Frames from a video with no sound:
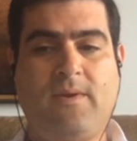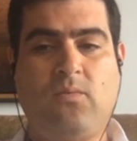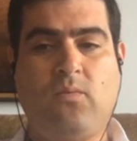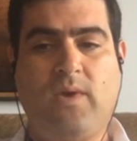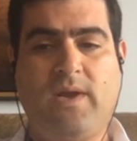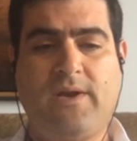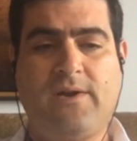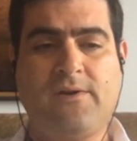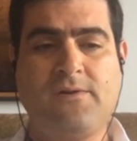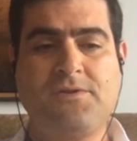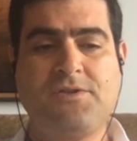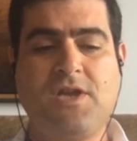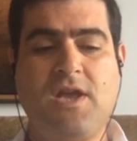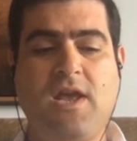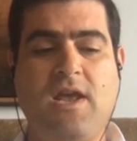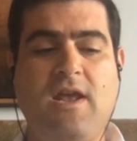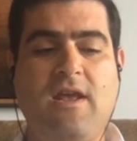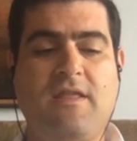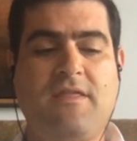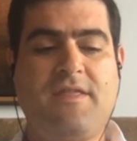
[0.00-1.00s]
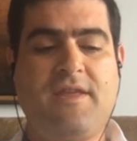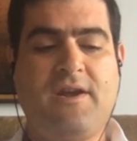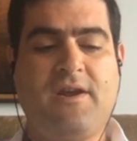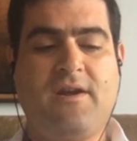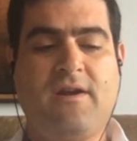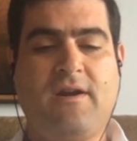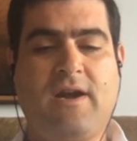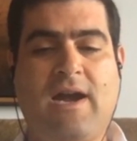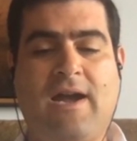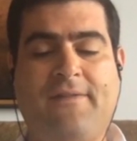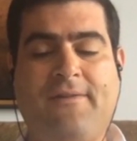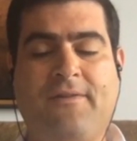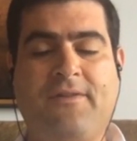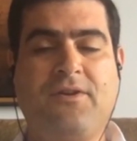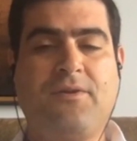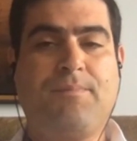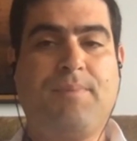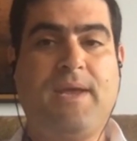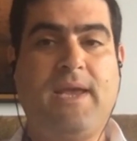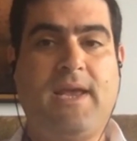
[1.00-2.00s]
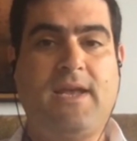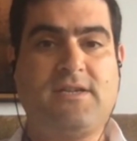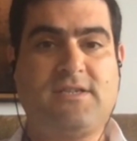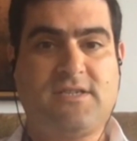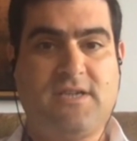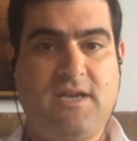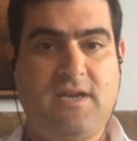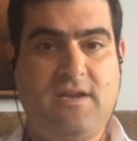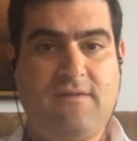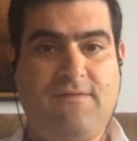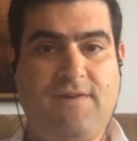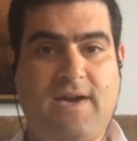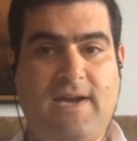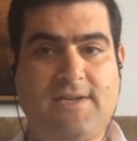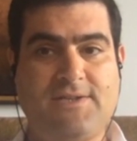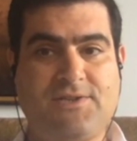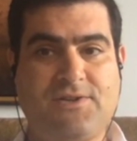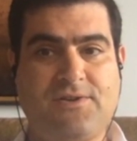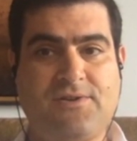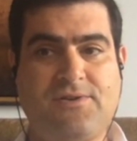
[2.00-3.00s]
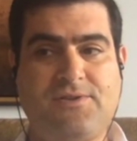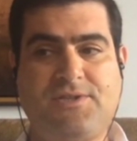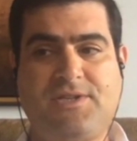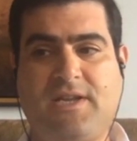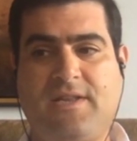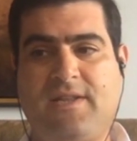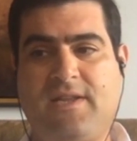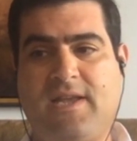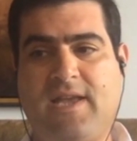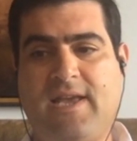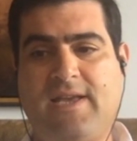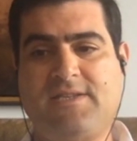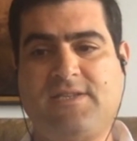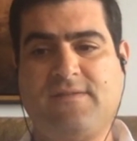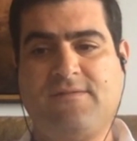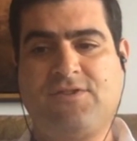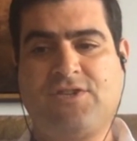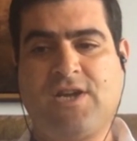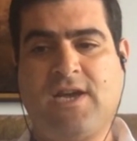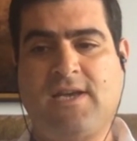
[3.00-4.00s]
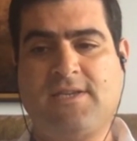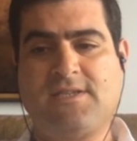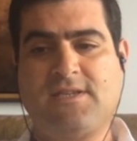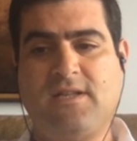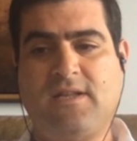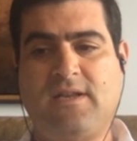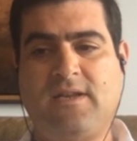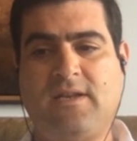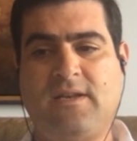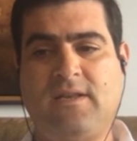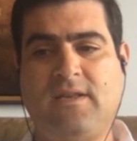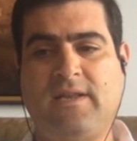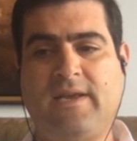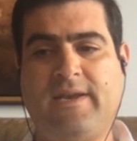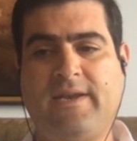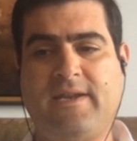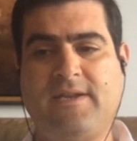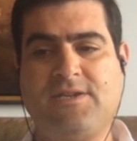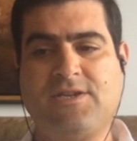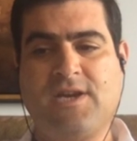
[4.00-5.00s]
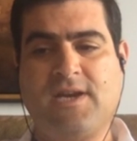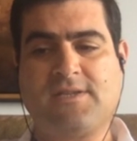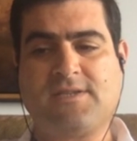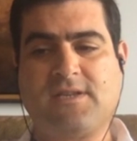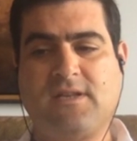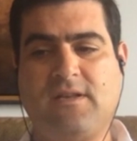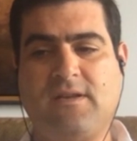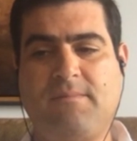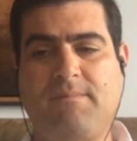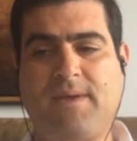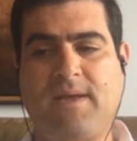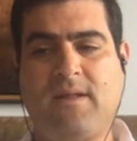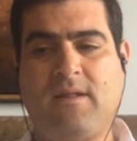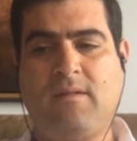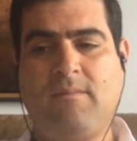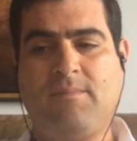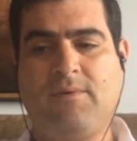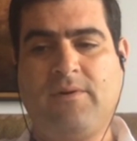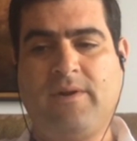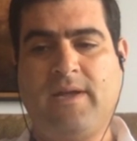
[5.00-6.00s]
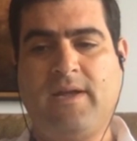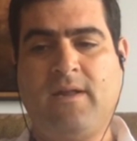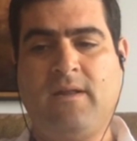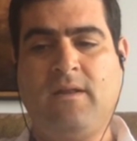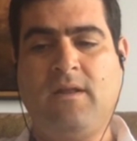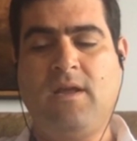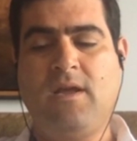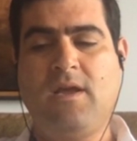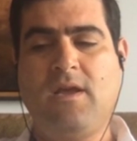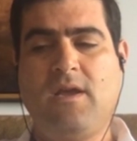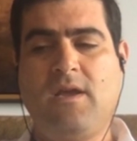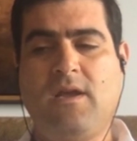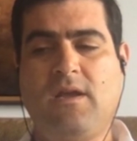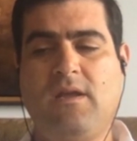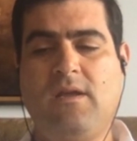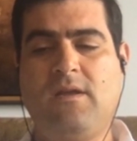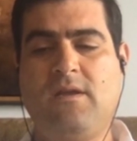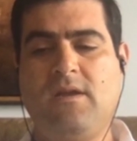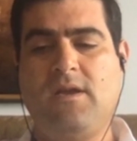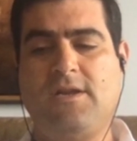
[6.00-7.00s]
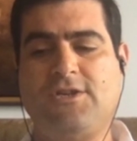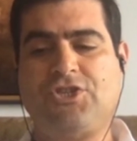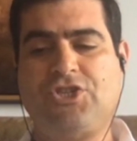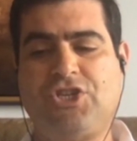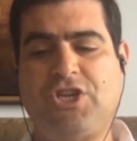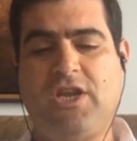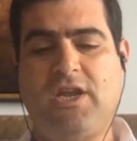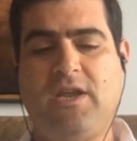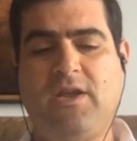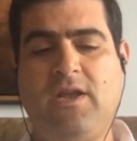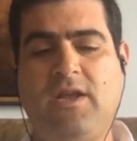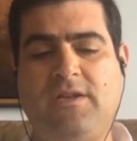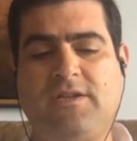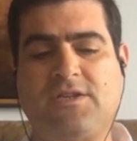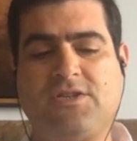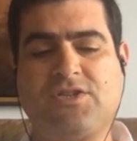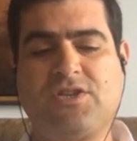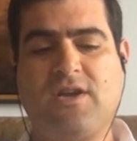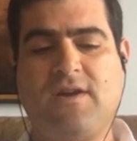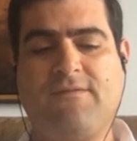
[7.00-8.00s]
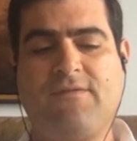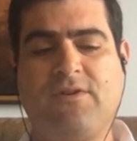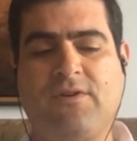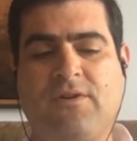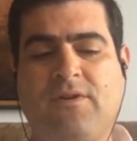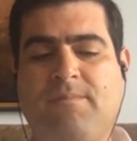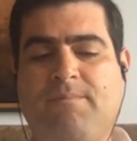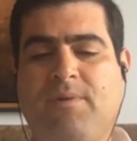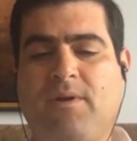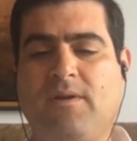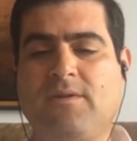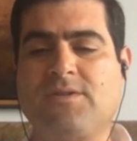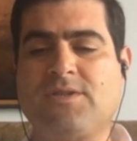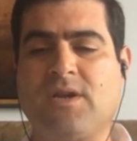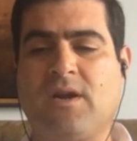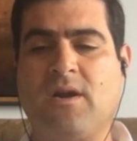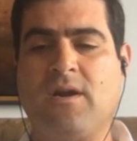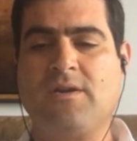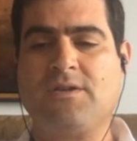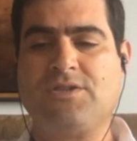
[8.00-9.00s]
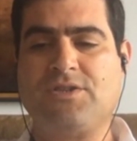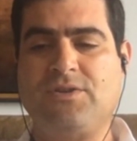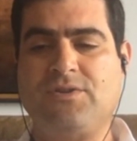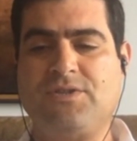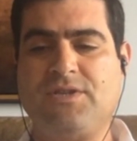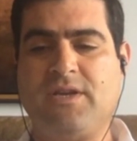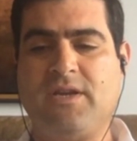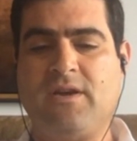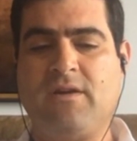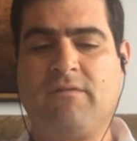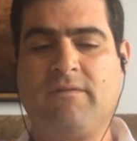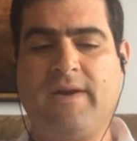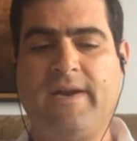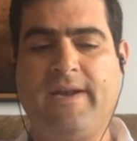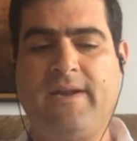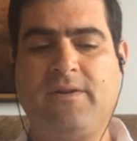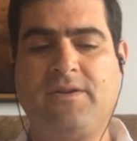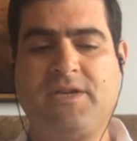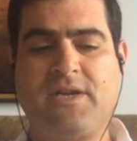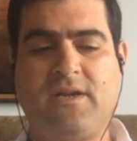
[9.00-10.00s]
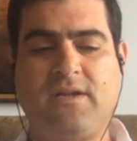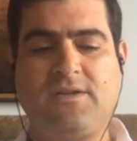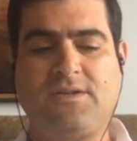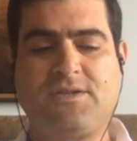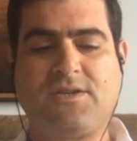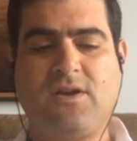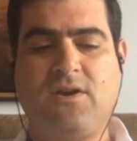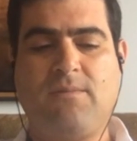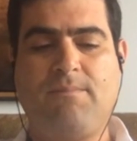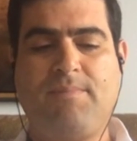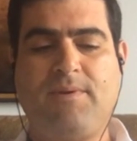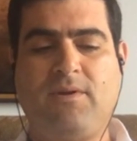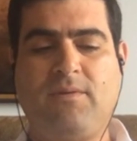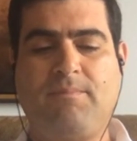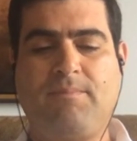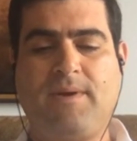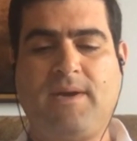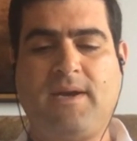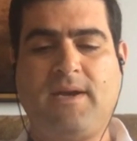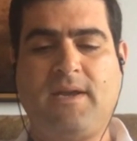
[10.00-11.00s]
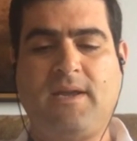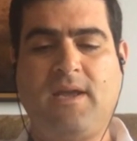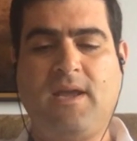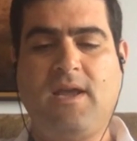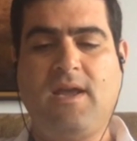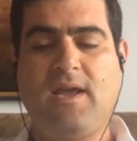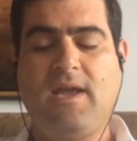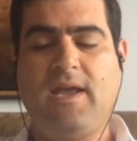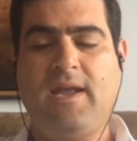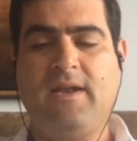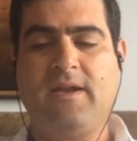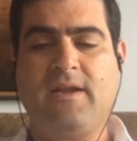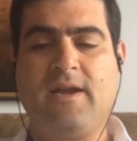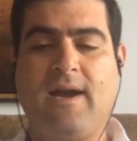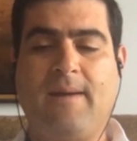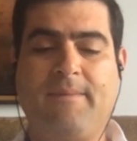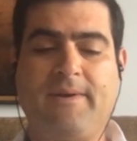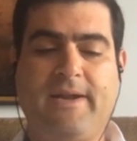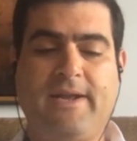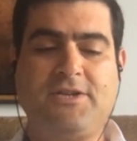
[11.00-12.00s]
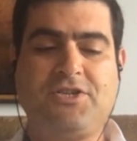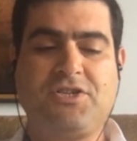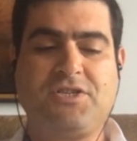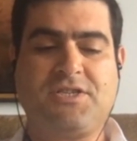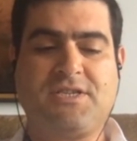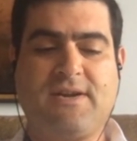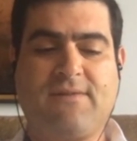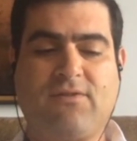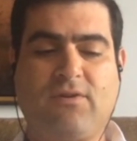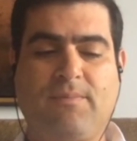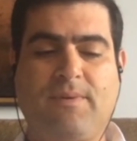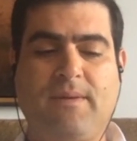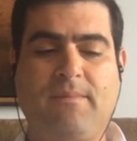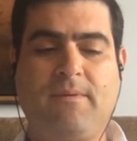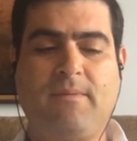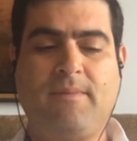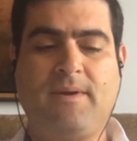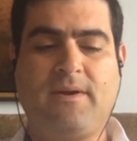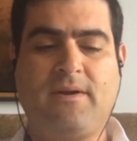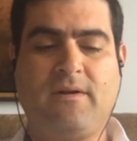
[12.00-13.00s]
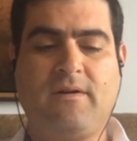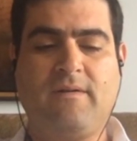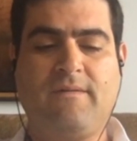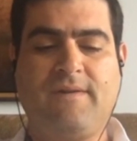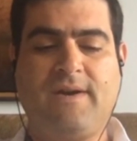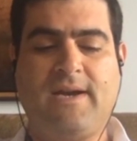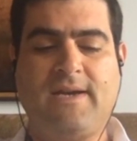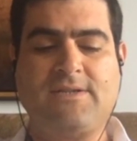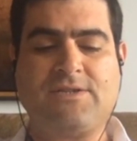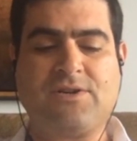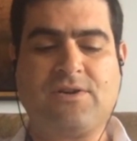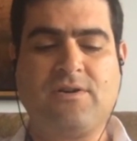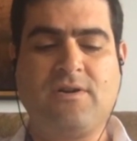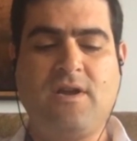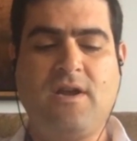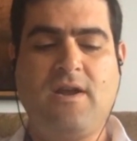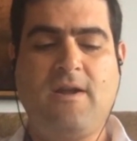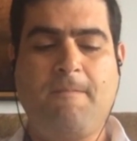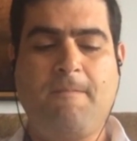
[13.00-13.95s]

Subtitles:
winners, they're either their PhD advisors. In the case of Lady Jocelyn Bell Burnell, she discovered pulsars using a radio telescope built by, in combination, several people, but her advisor.